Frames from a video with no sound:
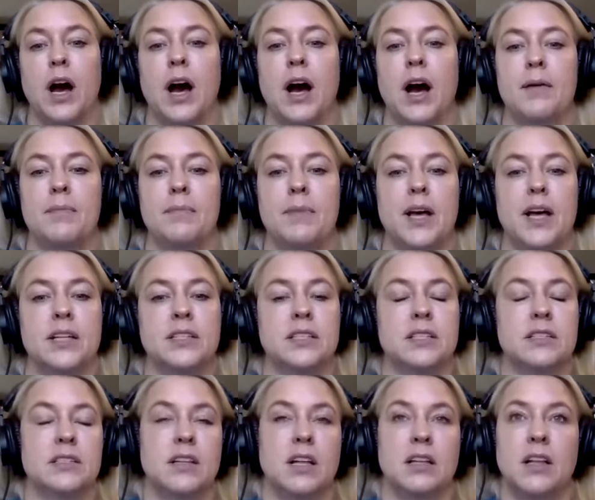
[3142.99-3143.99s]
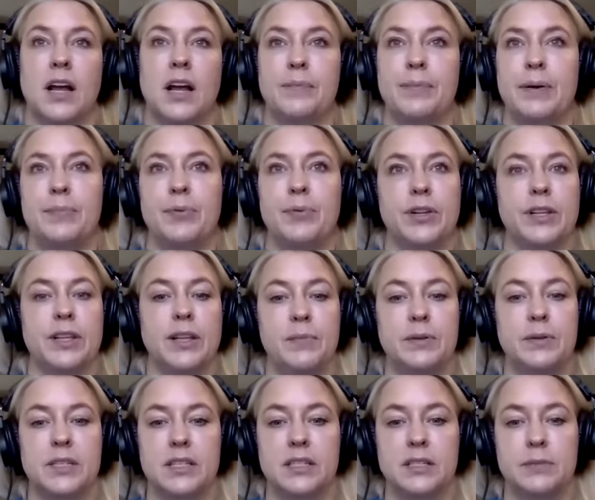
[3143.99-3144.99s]
and a lot of people in
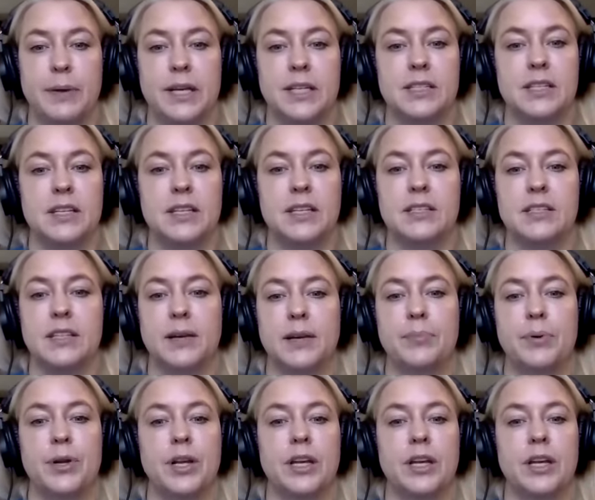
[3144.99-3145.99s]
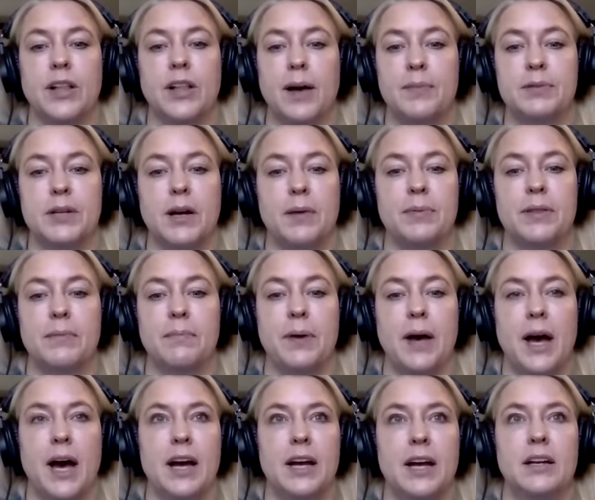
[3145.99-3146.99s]
limited spaces, like putting your laptop in the
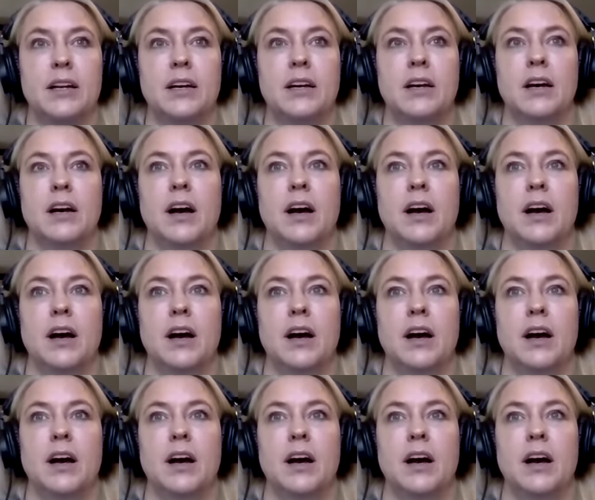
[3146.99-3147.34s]
bed,